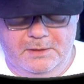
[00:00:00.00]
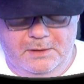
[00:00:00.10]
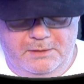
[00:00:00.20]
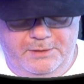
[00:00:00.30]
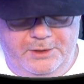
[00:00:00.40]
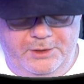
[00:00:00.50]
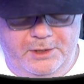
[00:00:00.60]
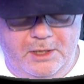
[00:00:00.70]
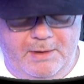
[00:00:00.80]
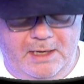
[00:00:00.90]
There you
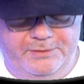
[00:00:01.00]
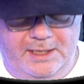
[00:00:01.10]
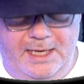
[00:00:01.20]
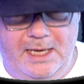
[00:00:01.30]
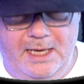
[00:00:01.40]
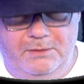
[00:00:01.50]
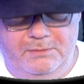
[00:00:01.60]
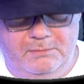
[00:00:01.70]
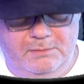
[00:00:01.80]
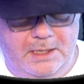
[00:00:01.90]
go out the gate.
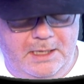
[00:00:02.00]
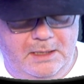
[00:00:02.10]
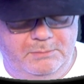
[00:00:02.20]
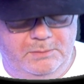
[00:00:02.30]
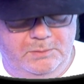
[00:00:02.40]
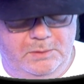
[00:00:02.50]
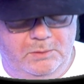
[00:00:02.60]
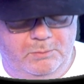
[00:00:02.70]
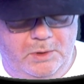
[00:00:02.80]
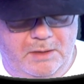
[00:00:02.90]

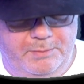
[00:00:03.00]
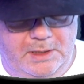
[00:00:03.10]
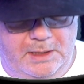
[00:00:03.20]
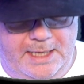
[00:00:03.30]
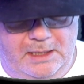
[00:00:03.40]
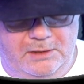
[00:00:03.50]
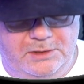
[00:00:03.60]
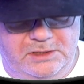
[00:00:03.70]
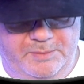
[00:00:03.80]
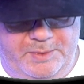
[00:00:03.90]
Well, I got a little slippage,